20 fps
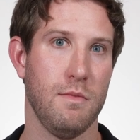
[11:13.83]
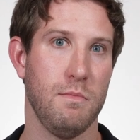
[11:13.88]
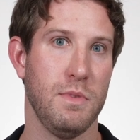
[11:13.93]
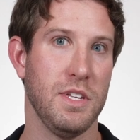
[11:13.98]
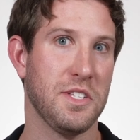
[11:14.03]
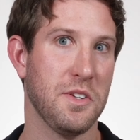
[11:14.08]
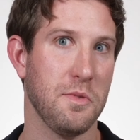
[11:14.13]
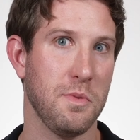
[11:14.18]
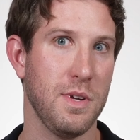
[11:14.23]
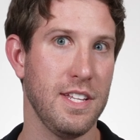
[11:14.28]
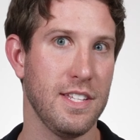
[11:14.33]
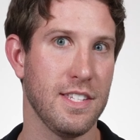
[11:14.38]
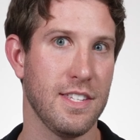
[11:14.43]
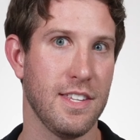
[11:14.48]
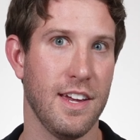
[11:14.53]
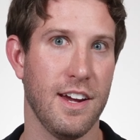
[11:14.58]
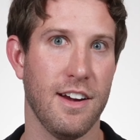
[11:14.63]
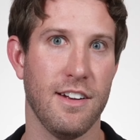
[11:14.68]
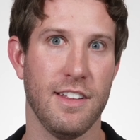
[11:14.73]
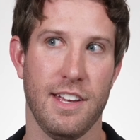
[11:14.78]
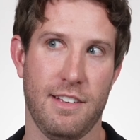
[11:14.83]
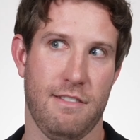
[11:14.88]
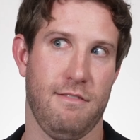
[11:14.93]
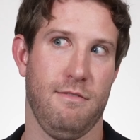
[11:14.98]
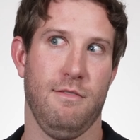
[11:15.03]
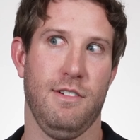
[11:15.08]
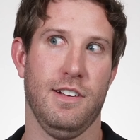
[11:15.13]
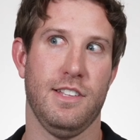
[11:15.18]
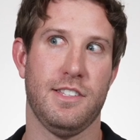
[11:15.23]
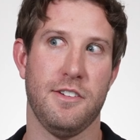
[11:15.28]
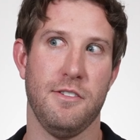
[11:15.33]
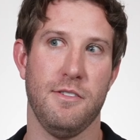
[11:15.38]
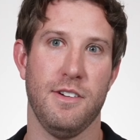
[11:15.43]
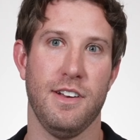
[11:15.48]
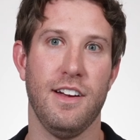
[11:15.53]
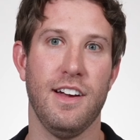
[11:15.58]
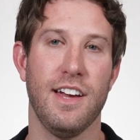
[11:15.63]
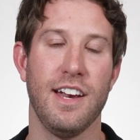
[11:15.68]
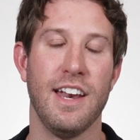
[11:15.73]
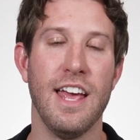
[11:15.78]
Mr. Wheaton's there, like, what's going
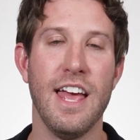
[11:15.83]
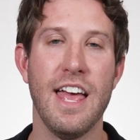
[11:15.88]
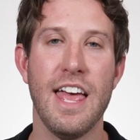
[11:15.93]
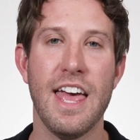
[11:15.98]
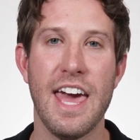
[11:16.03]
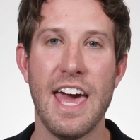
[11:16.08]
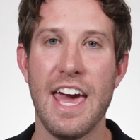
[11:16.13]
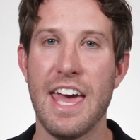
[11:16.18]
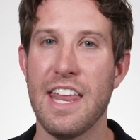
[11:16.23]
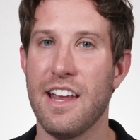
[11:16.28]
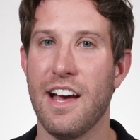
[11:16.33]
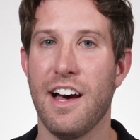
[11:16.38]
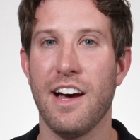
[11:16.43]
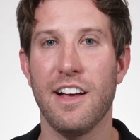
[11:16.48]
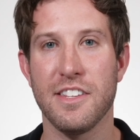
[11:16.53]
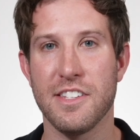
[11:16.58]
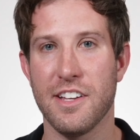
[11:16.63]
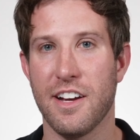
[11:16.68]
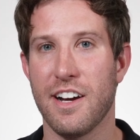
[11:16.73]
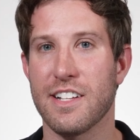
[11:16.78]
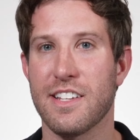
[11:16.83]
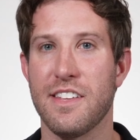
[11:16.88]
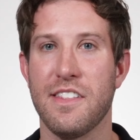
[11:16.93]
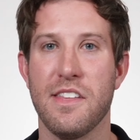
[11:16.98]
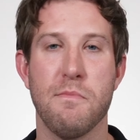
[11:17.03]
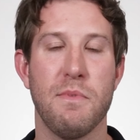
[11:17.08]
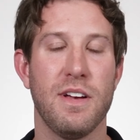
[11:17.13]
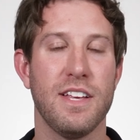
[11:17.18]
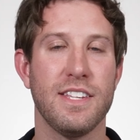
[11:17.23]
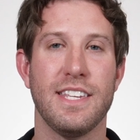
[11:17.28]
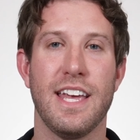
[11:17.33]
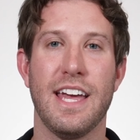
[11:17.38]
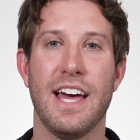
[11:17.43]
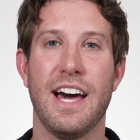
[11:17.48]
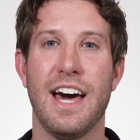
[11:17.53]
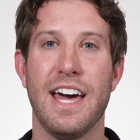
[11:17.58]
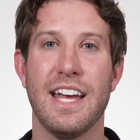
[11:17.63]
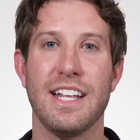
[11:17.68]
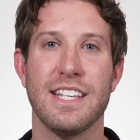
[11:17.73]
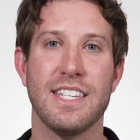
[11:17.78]
on? And I'll talk to them, I'll say
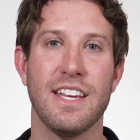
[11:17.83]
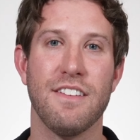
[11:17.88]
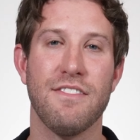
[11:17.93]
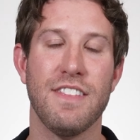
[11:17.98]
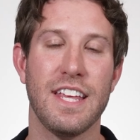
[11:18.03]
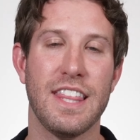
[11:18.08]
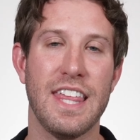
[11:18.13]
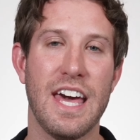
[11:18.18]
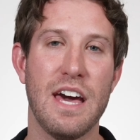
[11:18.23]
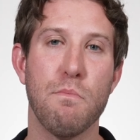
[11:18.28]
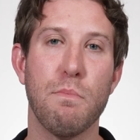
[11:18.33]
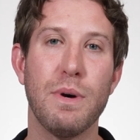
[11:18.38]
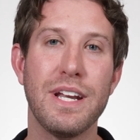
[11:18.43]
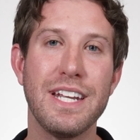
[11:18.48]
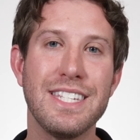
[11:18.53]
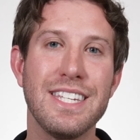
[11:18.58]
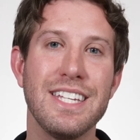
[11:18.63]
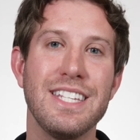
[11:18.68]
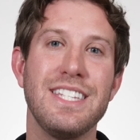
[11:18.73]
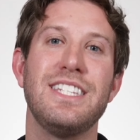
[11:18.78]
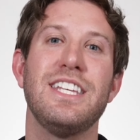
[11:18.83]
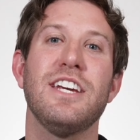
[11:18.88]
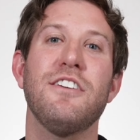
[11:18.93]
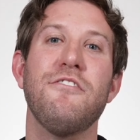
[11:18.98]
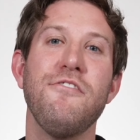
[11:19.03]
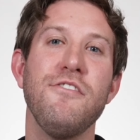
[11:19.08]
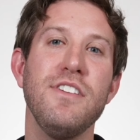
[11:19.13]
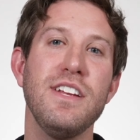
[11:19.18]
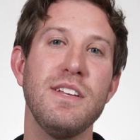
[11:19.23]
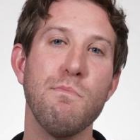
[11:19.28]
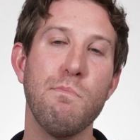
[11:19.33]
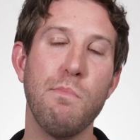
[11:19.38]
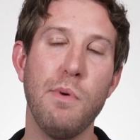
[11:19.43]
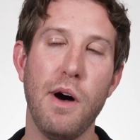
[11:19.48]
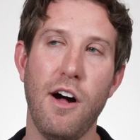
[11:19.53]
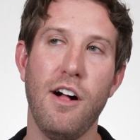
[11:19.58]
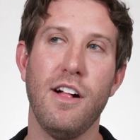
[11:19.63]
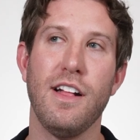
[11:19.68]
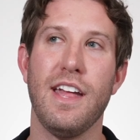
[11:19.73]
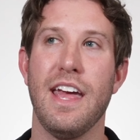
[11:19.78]
hi and stuff like that. But it's a different
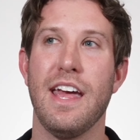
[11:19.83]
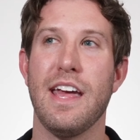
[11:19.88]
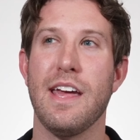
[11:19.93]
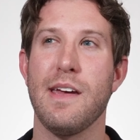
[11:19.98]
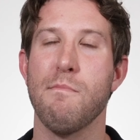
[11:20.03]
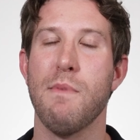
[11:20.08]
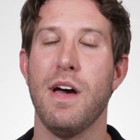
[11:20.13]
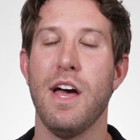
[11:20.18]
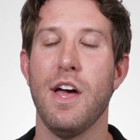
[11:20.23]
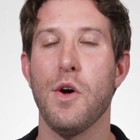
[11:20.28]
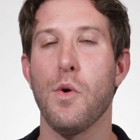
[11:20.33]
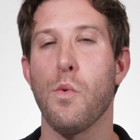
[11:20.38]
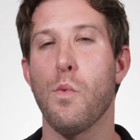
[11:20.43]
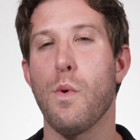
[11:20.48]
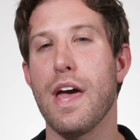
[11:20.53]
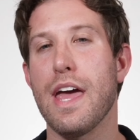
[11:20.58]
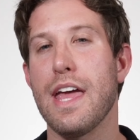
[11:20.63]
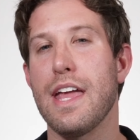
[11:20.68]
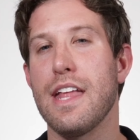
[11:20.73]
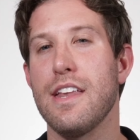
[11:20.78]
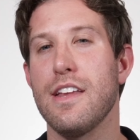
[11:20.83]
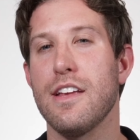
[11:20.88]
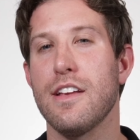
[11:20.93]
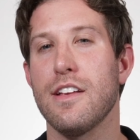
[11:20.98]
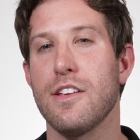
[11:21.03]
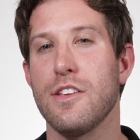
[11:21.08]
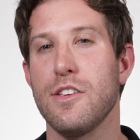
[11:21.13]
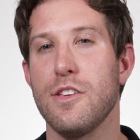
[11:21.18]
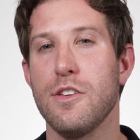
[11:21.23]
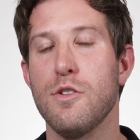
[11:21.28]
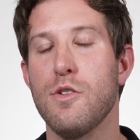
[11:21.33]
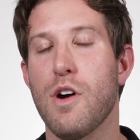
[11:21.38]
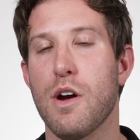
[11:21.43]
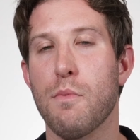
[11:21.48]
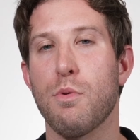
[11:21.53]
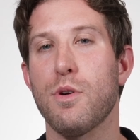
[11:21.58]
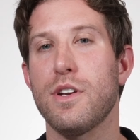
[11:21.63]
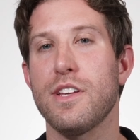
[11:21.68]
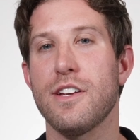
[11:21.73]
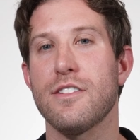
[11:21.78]
ball game when you are
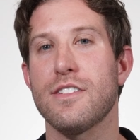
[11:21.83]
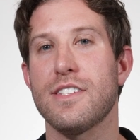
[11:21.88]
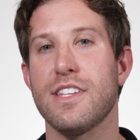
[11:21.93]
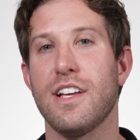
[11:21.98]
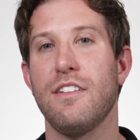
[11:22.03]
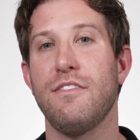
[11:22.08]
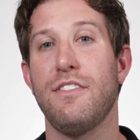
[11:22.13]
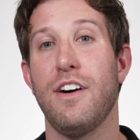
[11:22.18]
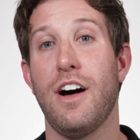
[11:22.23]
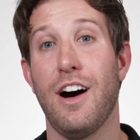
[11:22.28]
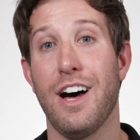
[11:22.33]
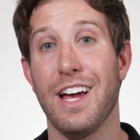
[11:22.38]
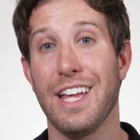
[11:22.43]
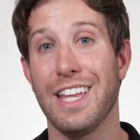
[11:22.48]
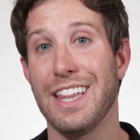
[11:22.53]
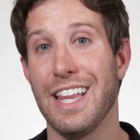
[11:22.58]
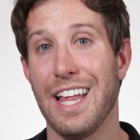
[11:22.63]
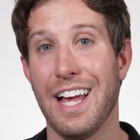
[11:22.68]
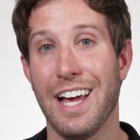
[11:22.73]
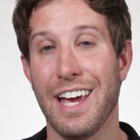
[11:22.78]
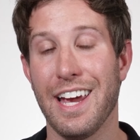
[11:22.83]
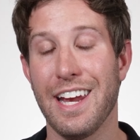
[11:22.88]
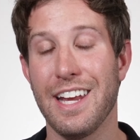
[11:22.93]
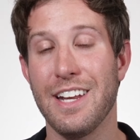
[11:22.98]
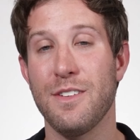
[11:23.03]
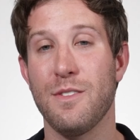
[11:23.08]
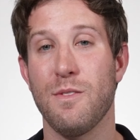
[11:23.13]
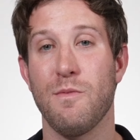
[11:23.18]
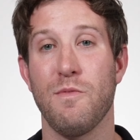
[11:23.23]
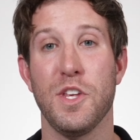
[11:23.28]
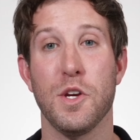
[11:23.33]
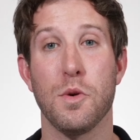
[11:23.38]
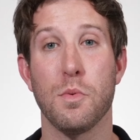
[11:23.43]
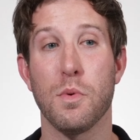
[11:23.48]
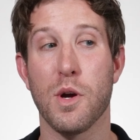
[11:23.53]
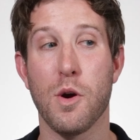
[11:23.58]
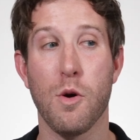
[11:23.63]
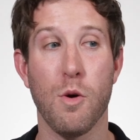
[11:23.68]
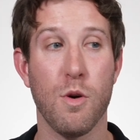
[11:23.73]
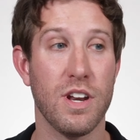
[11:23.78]
putting yourself online, you're
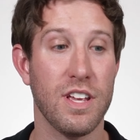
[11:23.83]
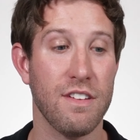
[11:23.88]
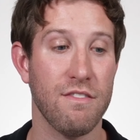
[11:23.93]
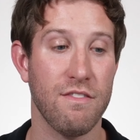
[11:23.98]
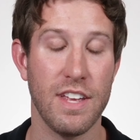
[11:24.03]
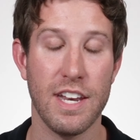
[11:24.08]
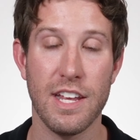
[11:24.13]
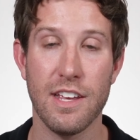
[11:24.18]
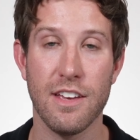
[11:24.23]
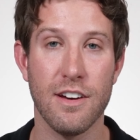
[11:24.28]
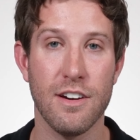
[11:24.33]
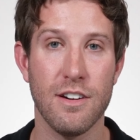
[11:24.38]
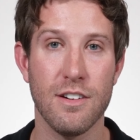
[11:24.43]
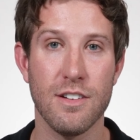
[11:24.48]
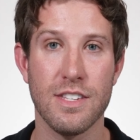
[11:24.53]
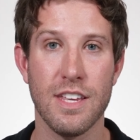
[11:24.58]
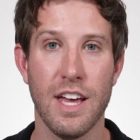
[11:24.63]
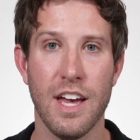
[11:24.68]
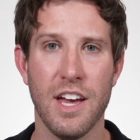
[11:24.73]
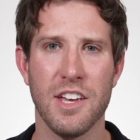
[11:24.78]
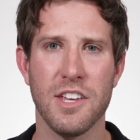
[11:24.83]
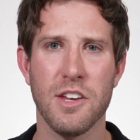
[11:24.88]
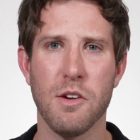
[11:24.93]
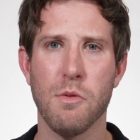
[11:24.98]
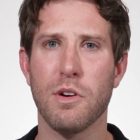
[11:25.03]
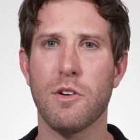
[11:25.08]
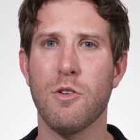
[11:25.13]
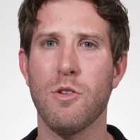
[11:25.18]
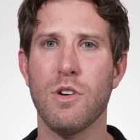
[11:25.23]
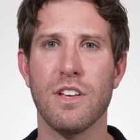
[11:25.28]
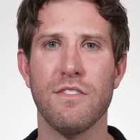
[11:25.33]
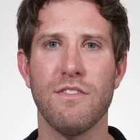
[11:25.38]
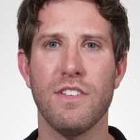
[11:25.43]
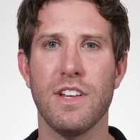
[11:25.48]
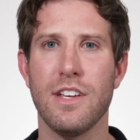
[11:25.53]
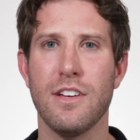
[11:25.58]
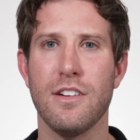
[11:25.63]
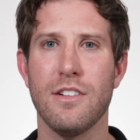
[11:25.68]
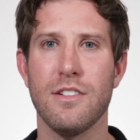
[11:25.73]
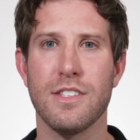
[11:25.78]
recording
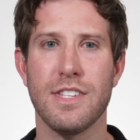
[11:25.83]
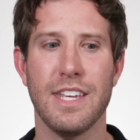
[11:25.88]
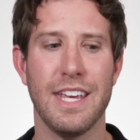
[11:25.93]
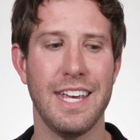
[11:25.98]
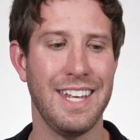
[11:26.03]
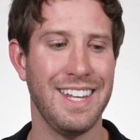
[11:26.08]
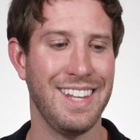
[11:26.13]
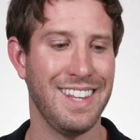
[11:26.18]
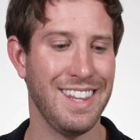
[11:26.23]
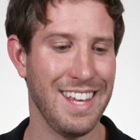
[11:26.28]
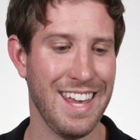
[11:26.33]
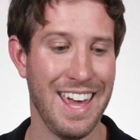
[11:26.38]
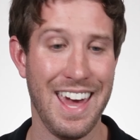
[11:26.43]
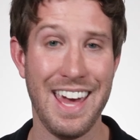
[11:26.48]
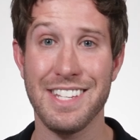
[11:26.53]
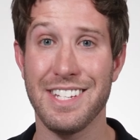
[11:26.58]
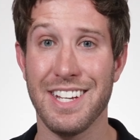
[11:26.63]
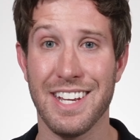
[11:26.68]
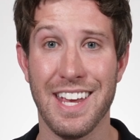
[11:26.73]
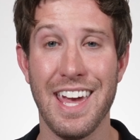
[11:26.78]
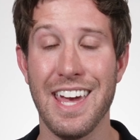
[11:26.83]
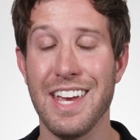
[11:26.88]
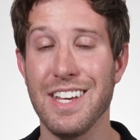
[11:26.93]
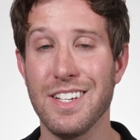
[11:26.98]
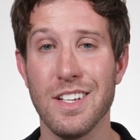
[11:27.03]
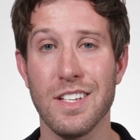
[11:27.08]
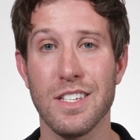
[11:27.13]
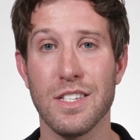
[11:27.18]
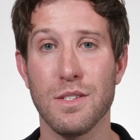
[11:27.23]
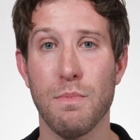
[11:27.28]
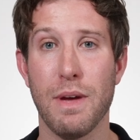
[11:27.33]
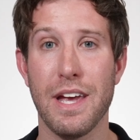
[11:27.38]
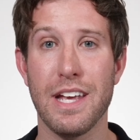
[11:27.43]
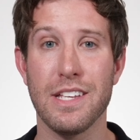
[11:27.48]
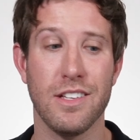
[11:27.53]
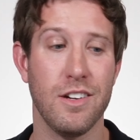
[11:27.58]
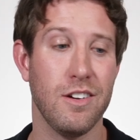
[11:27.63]
videos in the education space.